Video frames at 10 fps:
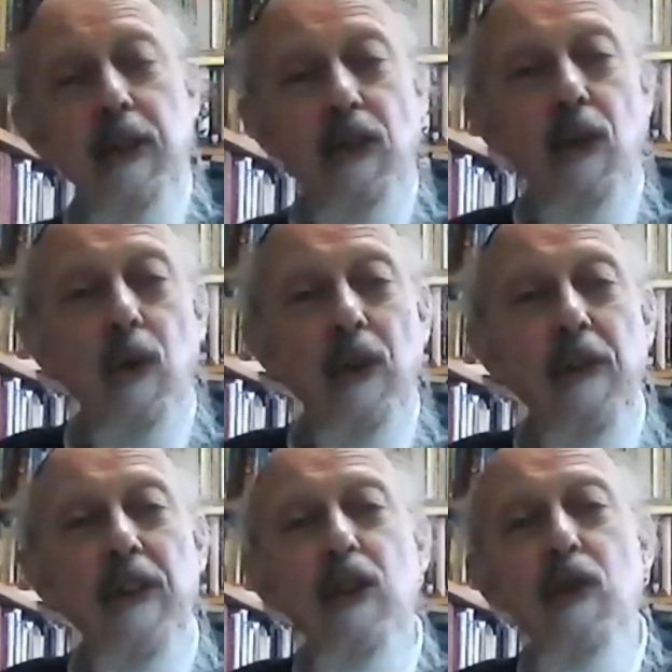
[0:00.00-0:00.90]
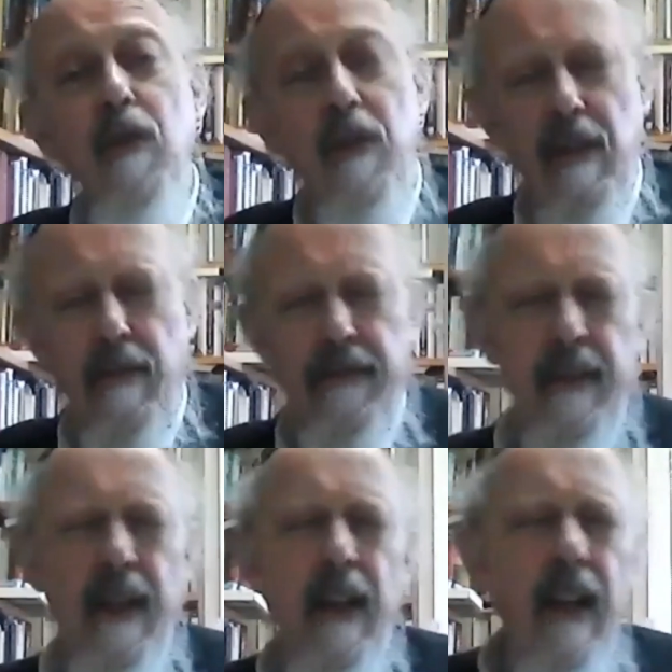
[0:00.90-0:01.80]
is called the unitive,
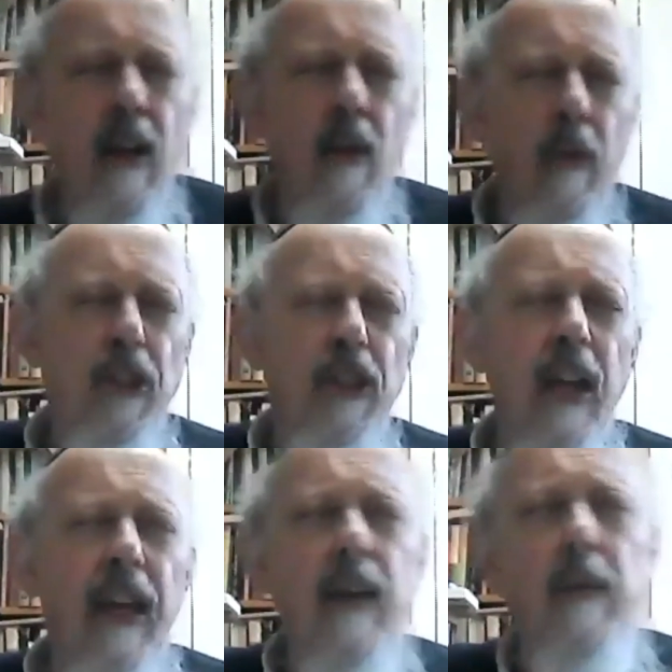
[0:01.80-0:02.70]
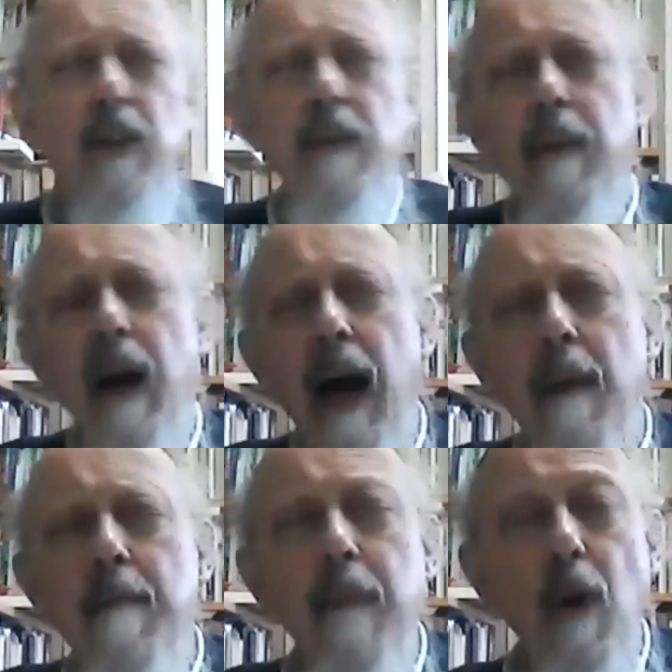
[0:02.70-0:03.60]
which
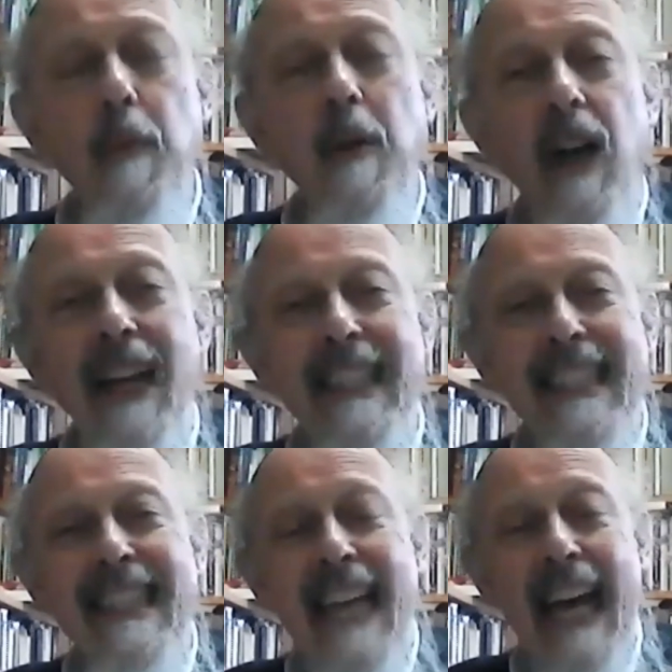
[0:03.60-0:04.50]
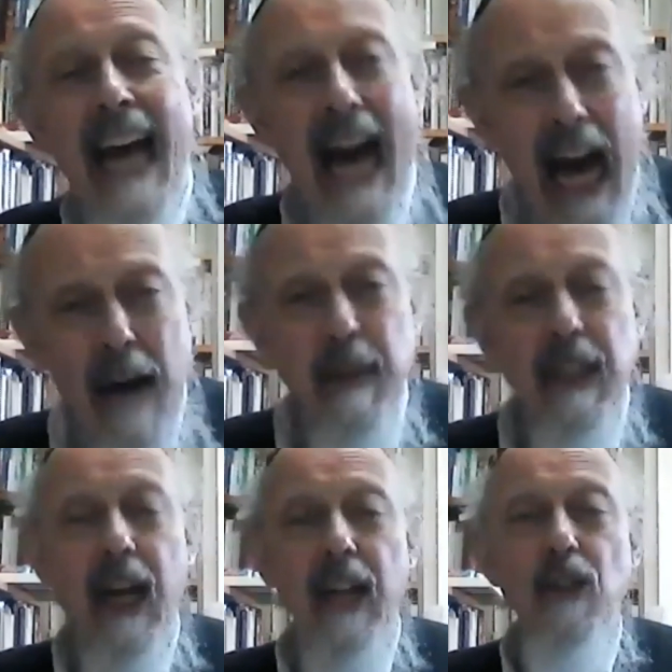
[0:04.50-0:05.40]
mobilizes,
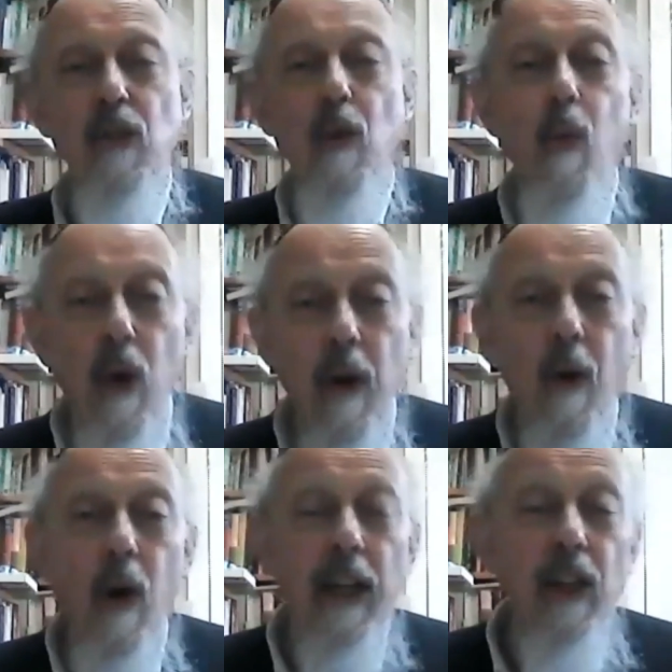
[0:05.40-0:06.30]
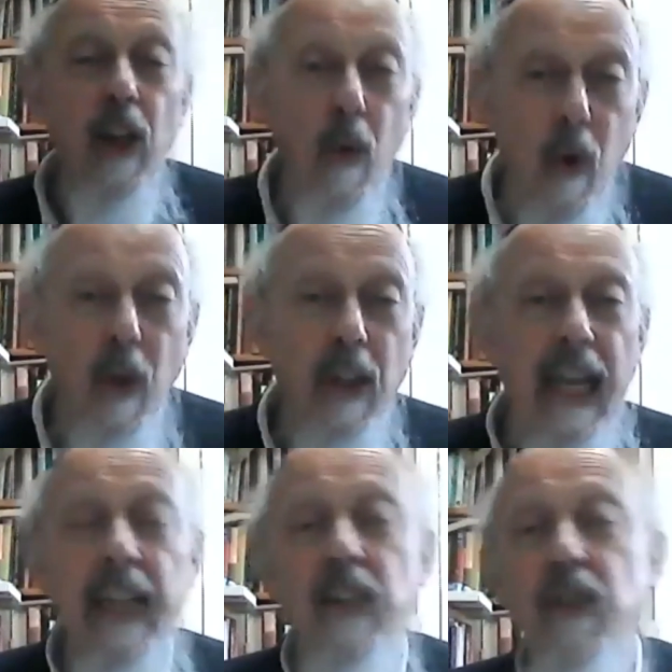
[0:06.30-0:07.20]
harmonizes, and
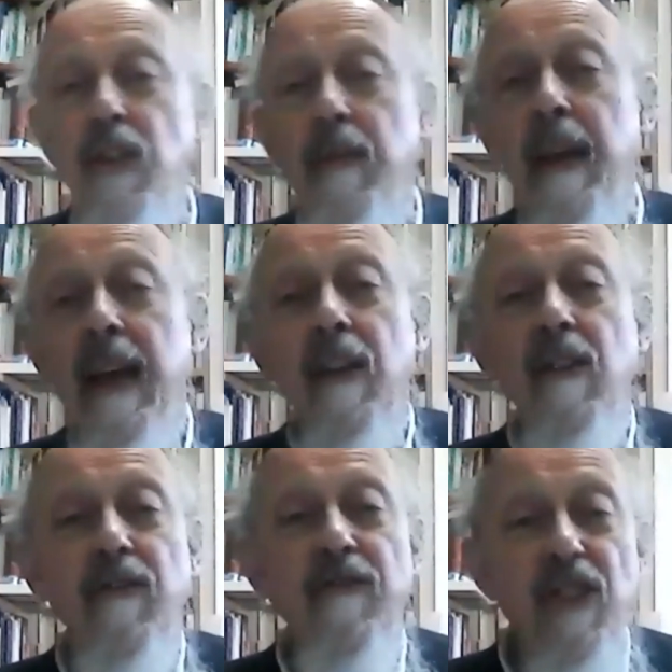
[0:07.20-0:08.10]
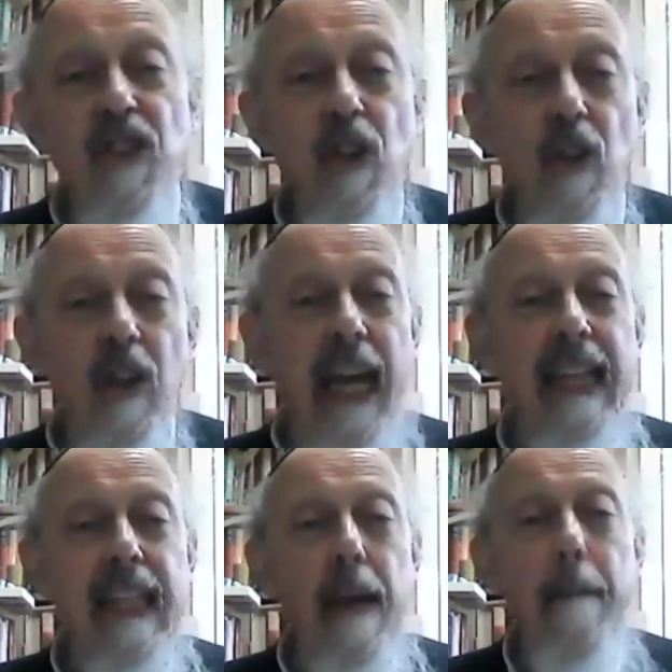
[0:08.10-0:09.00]
coordinates the physical
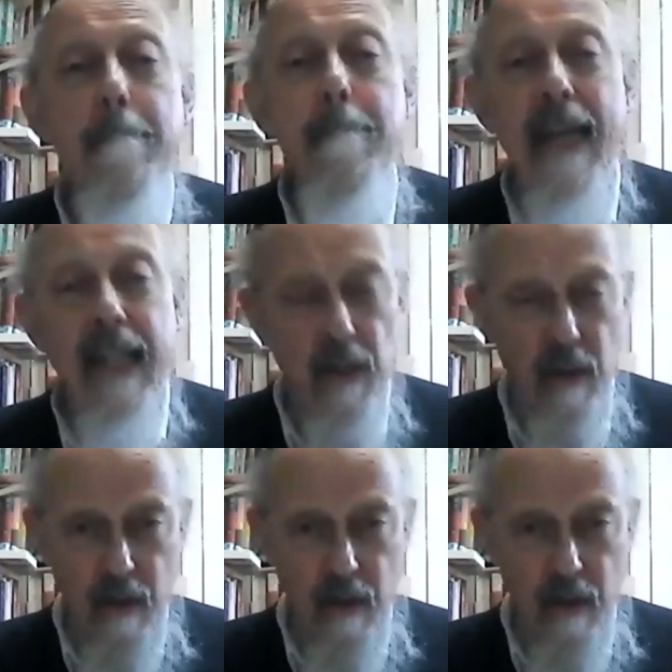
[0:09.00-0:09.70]
and the mental